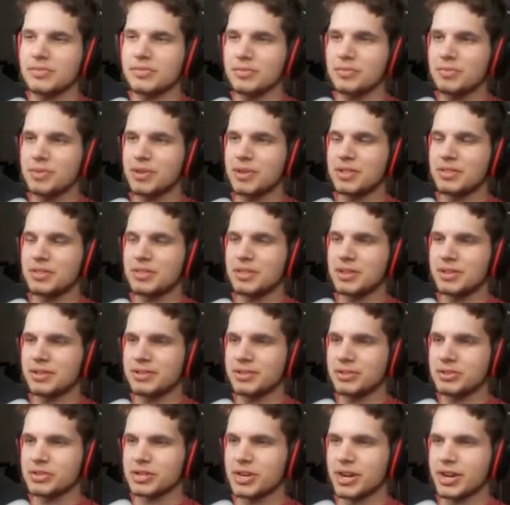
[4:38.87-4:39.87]
have you beaten the
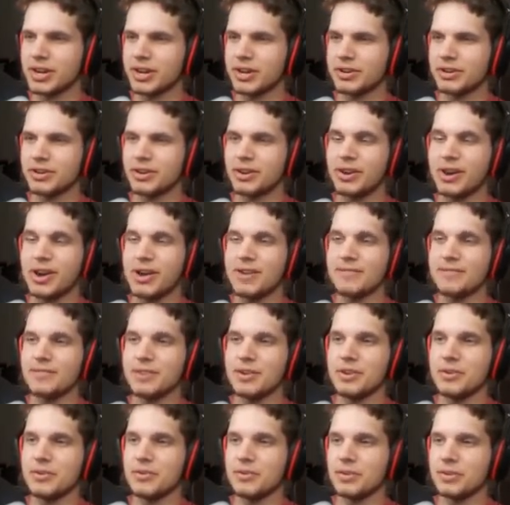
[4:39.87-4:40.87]
Ender Dragon? Oh, I have
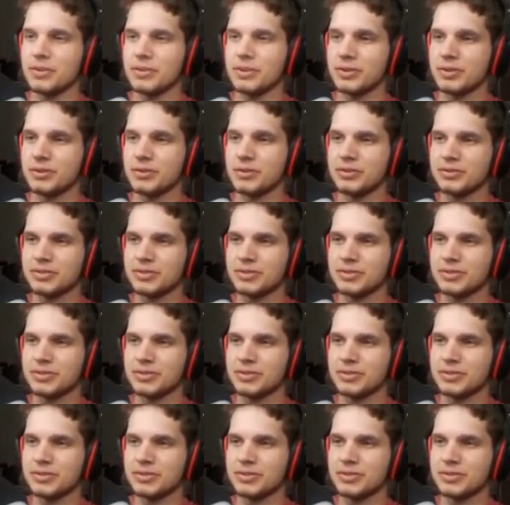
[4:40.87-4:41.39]
no clue.